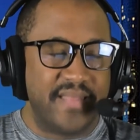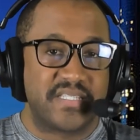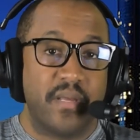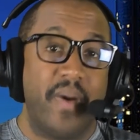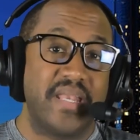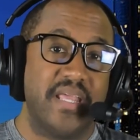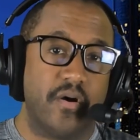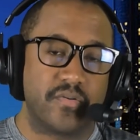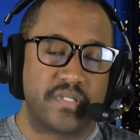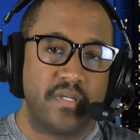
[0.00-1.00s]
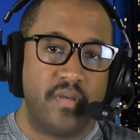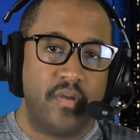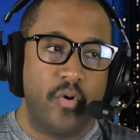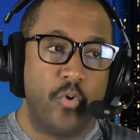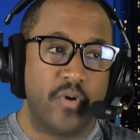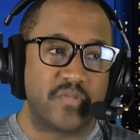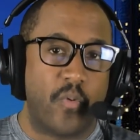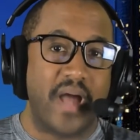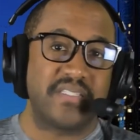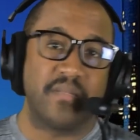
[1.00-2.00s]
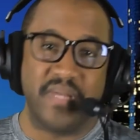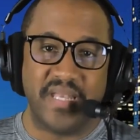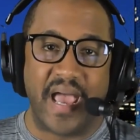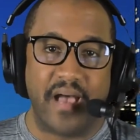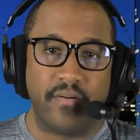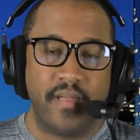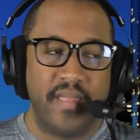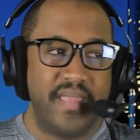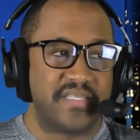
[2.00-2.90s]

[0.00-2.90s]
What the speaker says: And somebody else who is watching me now